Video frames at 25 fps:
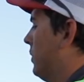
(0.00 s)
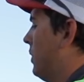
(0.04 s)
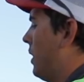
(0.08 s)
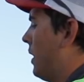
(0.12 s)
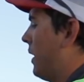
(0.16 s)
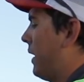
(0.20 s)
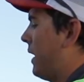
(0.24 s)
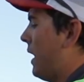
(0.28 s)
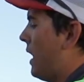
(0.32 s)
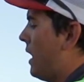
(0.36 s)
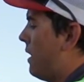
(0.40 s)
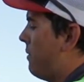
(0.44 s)

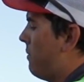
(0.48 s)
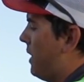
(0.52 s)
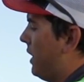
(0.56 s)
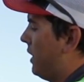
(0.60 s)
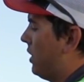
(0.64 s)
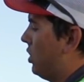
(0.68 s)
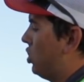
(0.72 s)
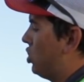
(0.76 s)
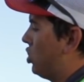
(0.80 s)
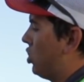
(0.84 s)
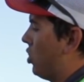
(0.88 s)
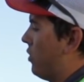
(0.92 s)
Again,
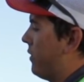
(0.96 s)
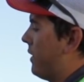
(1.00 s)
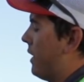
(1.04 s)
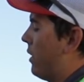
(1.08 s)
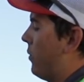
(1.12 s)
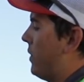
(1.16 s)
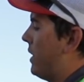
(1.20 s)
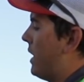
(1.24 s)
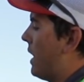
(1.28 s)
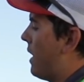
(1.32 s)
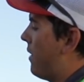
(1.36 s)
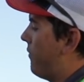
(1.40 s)
making sure
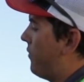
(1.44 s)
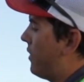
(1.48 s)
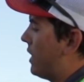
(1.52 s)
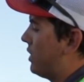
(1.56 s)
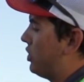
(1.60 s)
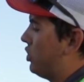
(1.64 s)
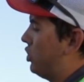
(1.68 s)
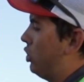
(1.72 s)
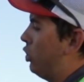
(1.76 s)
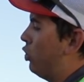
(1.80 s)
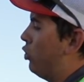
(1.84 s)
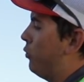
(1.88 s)
that we have
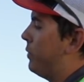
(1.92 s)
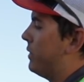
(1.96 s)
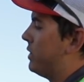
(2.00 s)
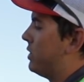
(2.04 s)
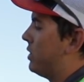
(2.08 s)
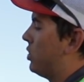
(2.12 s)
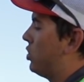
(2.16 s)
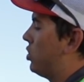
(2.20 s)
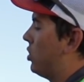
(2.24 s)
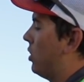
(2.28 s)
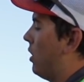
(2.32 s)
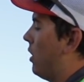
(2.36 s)
that 2
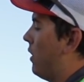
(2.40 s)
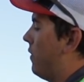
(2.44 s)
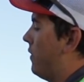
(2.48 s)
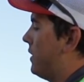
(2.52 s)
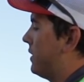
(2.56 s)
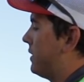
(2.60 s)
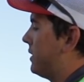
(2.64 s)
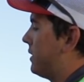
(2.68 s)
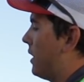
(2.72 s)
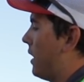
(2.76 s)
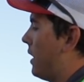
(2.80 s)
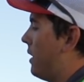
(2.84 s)
position on
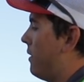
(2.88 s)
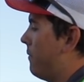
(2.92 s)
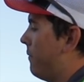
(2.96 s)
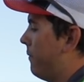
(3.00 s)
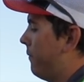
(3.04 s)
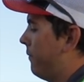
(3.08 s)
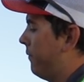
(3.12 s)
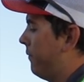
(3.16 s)
this side.